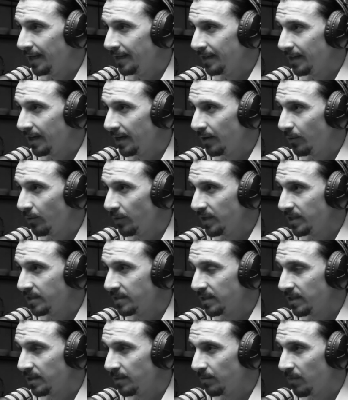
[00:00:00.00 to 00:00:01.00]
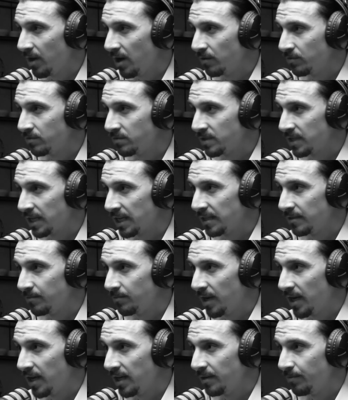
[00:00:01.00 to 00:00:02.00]
I raise them outside
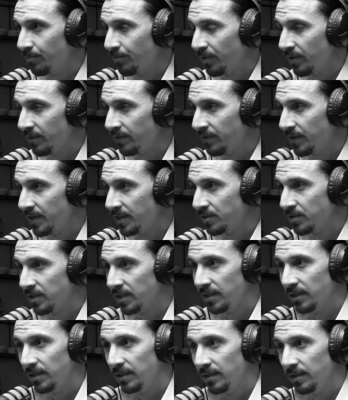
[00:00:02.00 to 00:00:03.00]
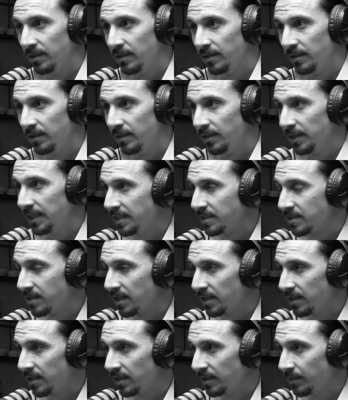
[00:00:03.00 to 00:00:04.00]
my profession. The
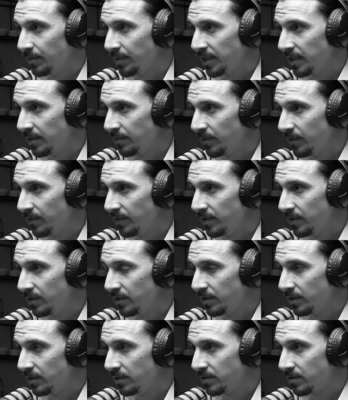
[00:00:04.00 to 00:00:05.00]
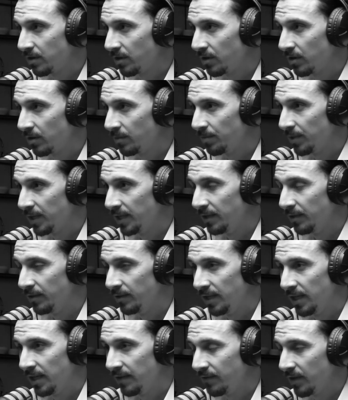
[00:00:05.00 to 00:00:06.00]
Zlatan Ibrahimović soccer
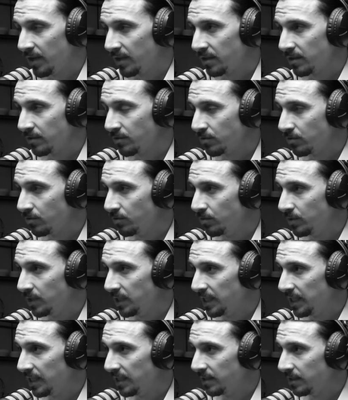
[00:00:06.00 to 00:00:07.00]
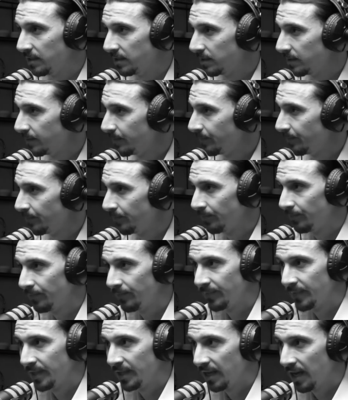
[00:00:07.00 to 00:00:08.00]
player, they have nothing to do with that.
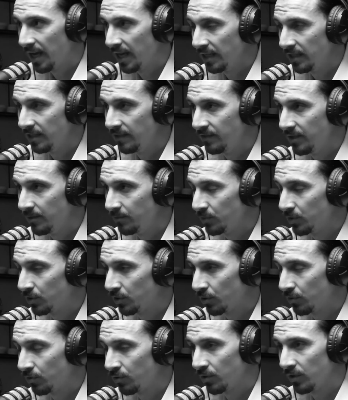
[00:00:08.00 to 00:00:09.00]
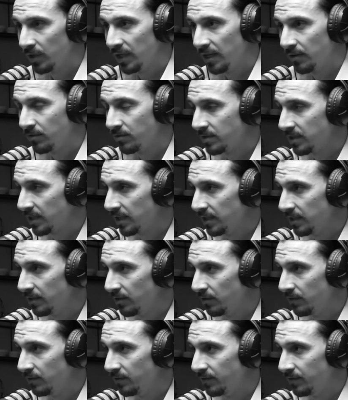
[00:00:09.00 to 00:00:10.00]
I leave them totally
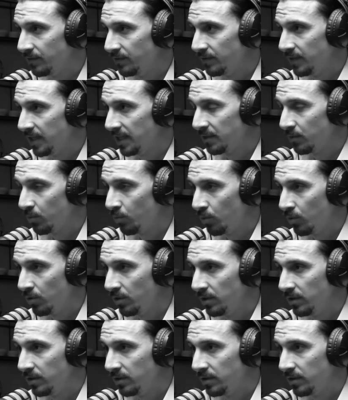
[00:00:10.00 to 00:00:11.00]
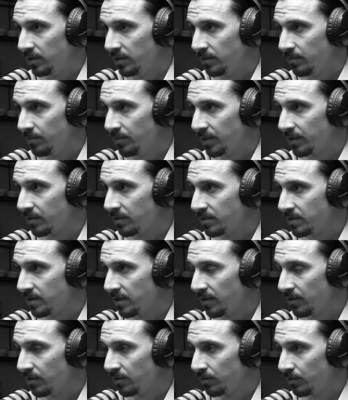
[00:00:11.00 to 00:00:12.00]
outside of that world
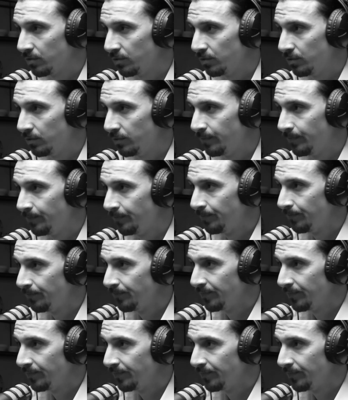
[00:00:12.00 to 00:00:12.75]
because they are two